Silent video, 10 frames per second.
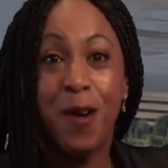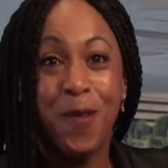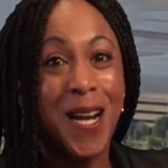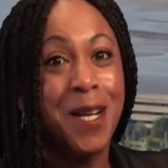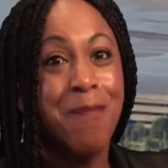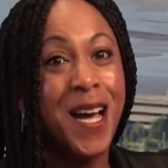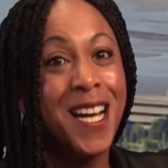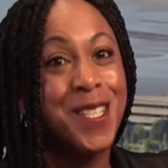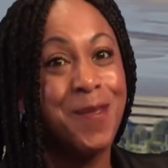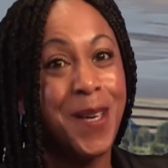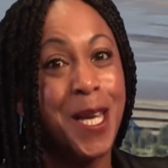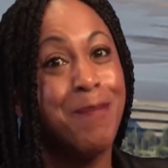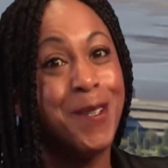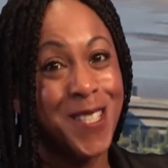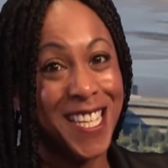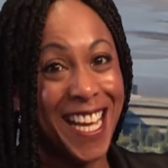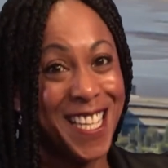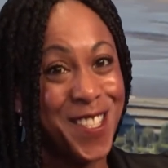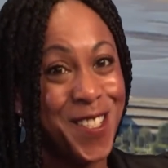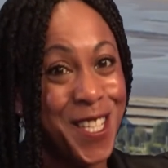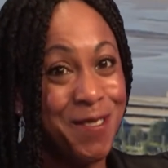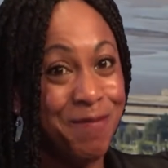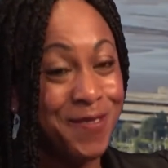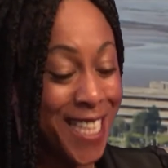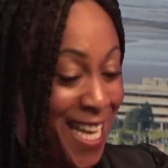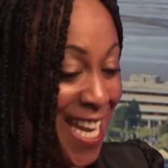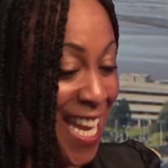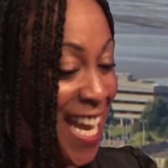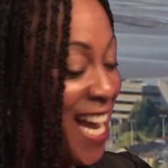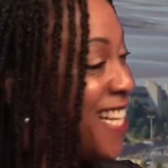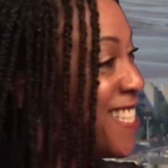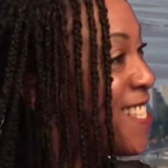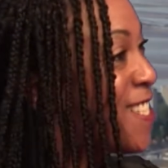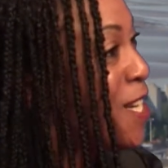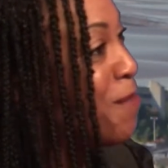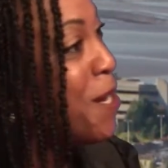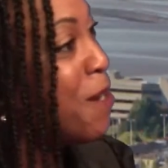Welcome back to Bay Music Extra. And today we